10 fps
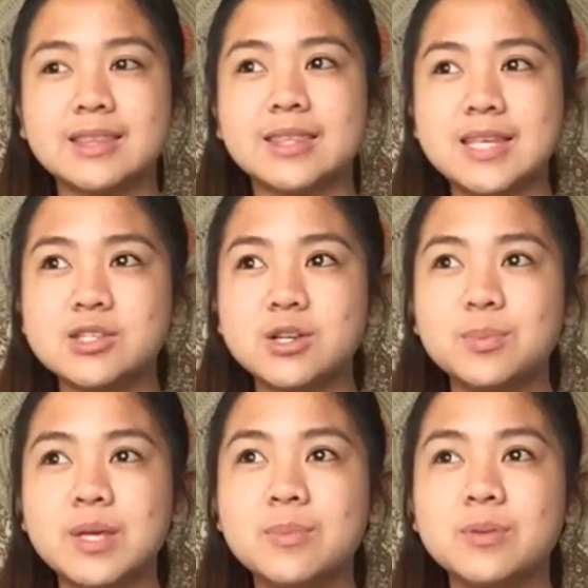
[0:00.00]
These are
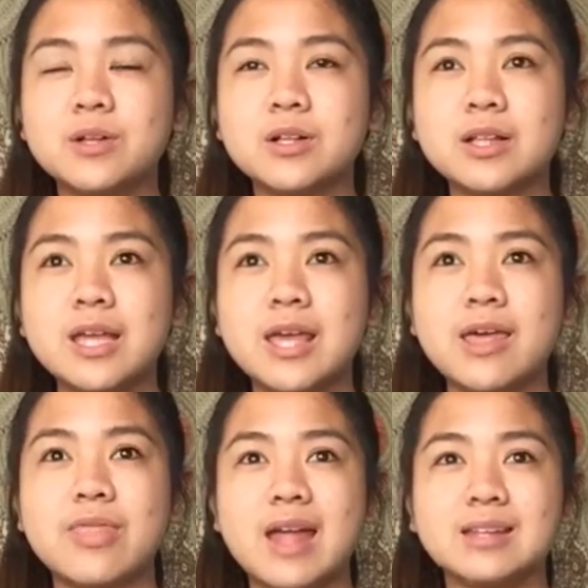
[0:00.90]
people
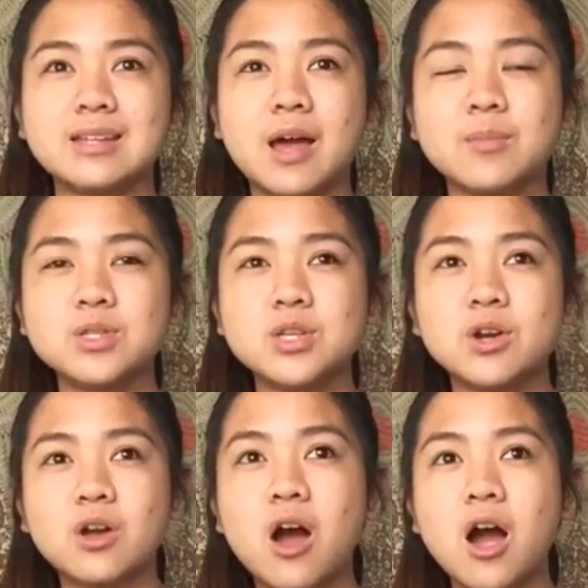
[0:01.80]
that come to
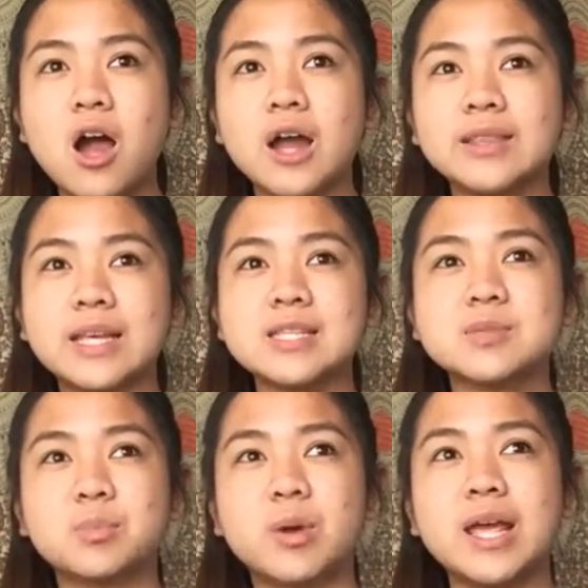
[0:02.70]
your car and they
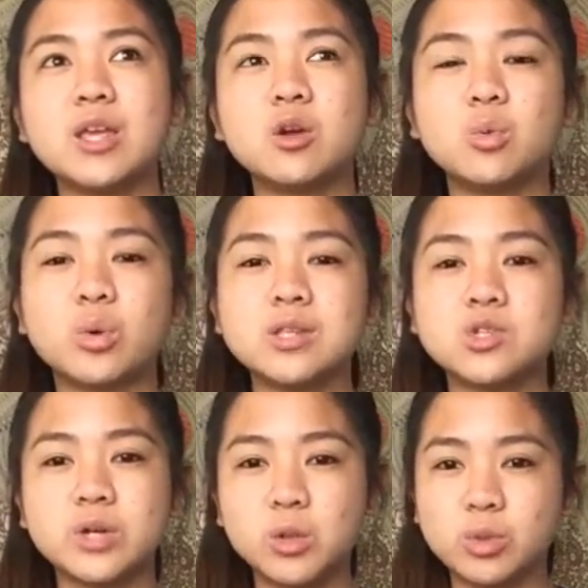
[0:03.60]
spray your
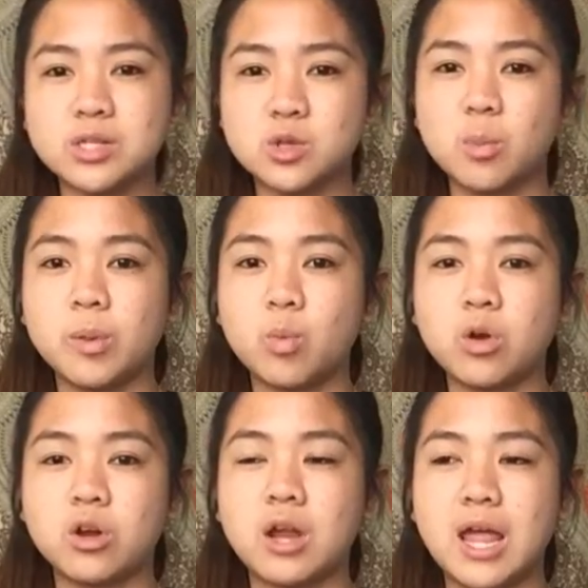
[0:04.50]
windscreen with soapy
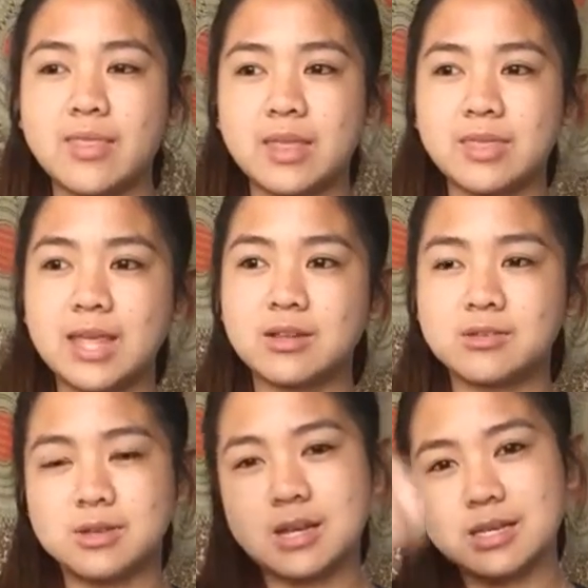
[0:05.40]
water, and then they
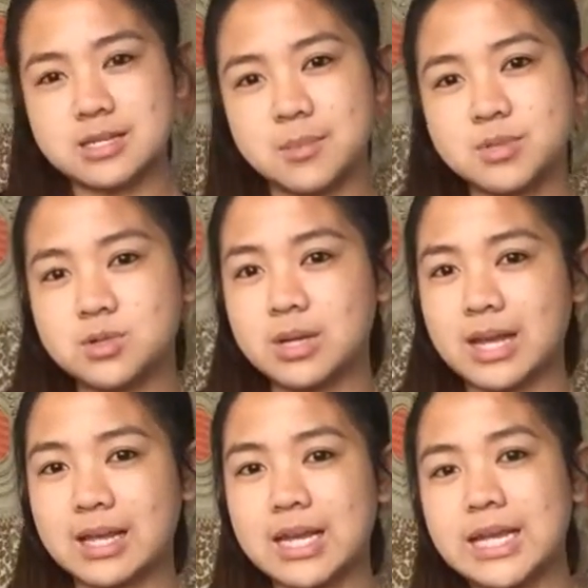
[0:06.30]
attempt to
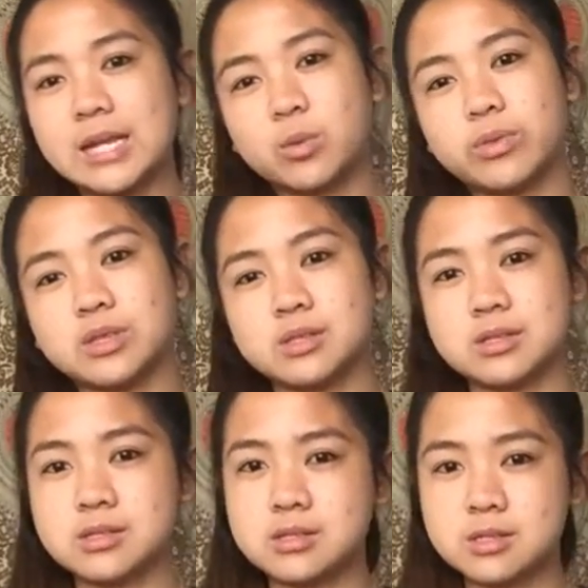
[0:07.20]
like clean it with a
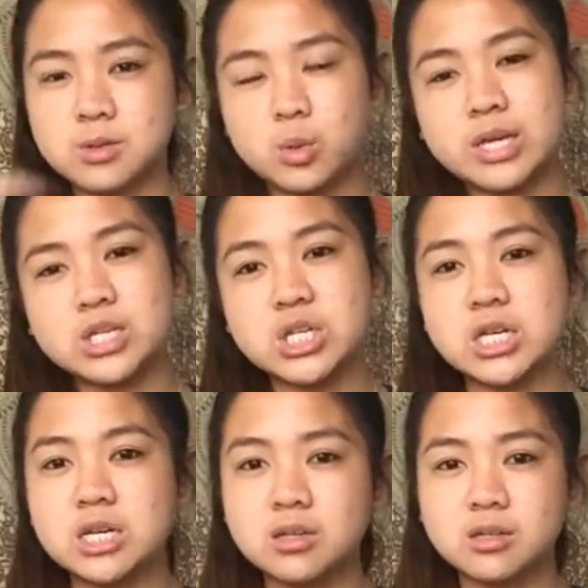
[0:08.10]

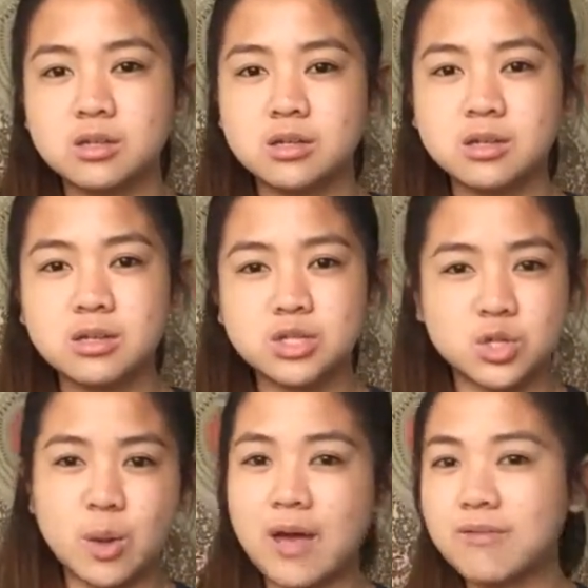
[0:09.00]
squeegee. Do
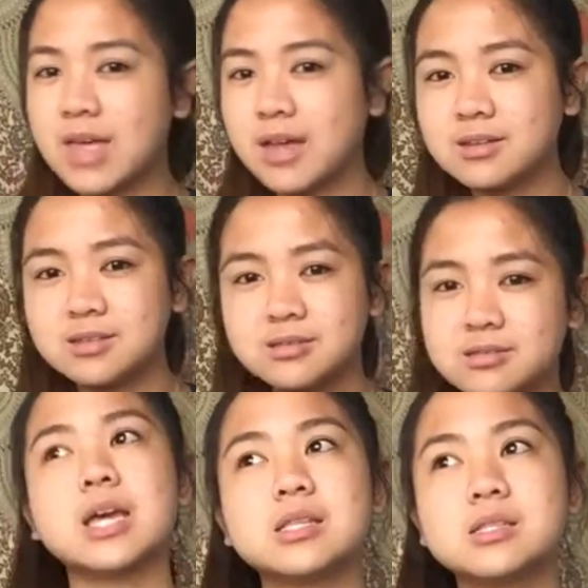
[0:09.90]
you have that?
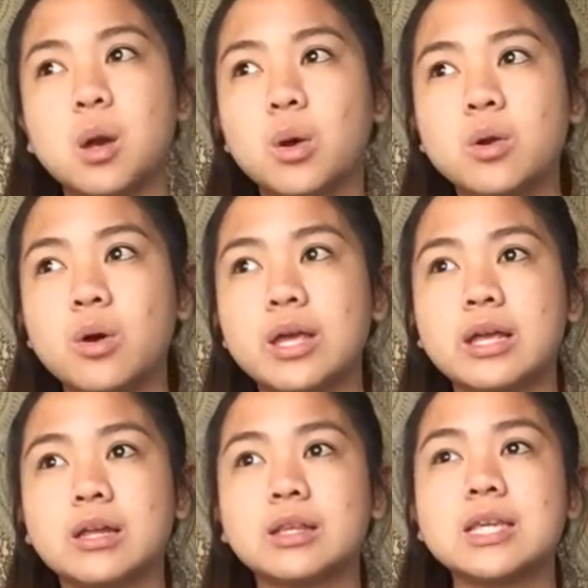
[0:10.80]
It's so annoying.